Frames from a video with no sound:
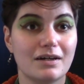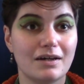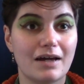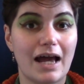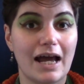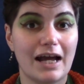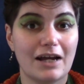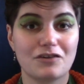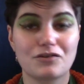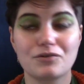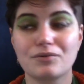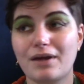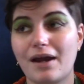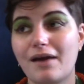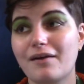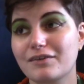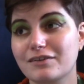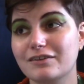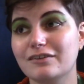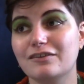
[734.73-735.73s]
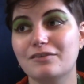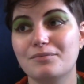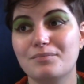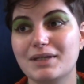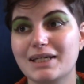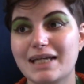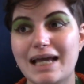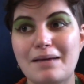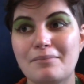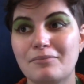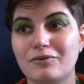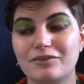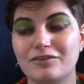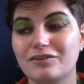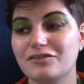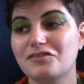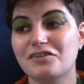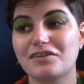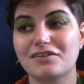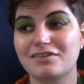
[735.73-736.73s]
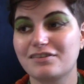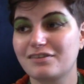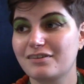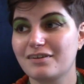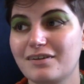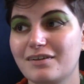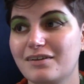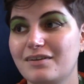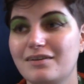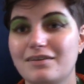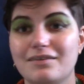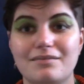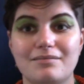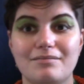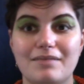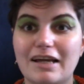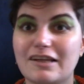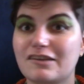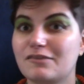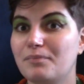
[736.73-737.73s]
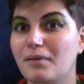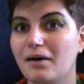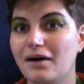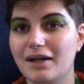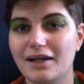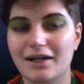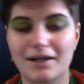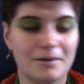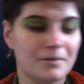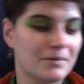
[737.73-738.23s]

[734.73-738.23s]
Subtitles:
actual characters being able to just expire.